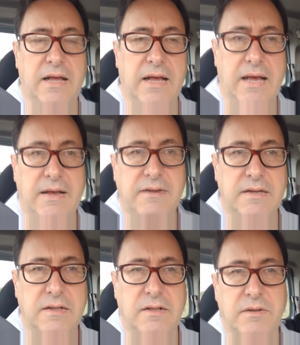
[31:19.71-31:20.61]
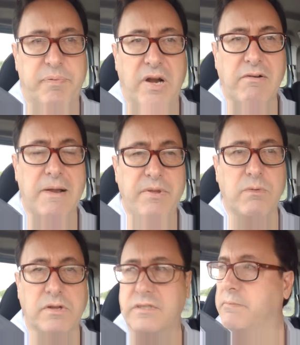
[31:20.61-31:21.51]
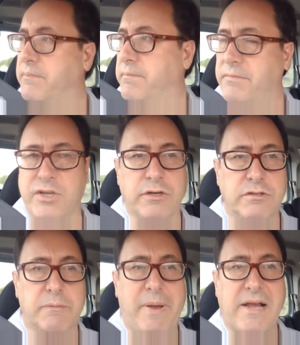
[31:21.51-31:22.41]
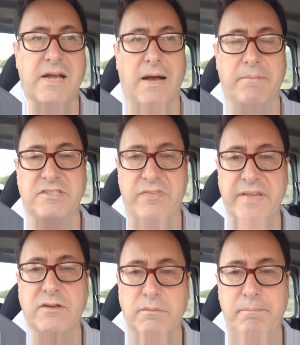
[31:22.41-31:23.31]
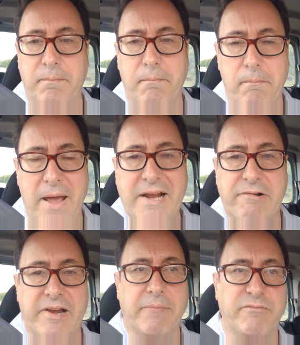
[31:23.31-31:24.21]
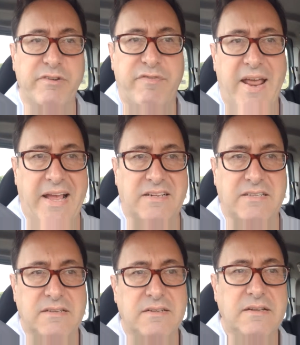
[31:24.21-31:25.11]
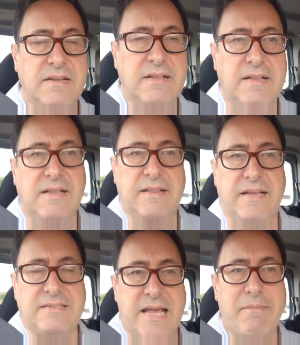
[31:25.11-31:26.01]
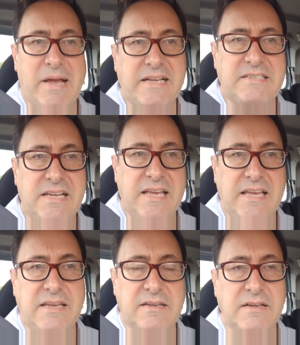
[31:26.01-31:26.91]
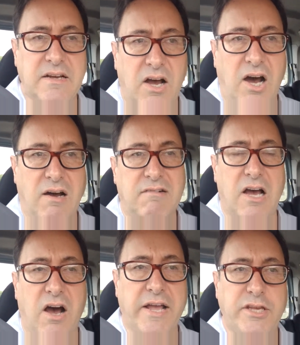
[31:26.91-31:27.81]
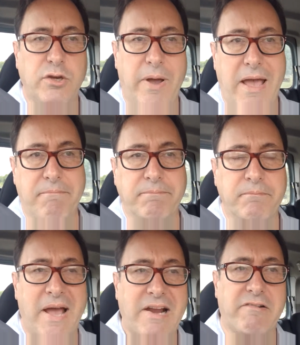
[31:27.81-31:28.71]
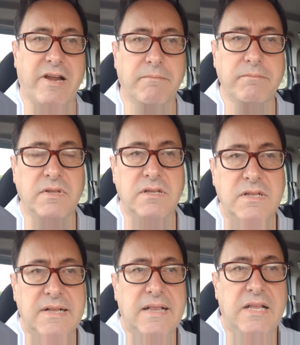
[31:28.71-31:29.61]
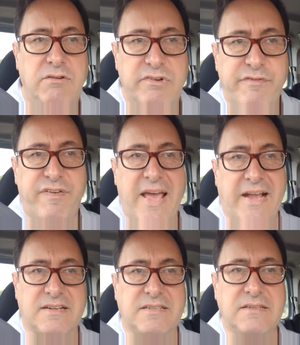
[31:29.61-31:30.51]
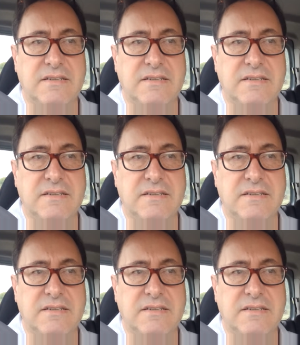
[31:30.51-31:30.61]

uh, program you want to use to back up is a thing called Macrium Reflect that's M-A-C our IUM, Macrium, Reflect.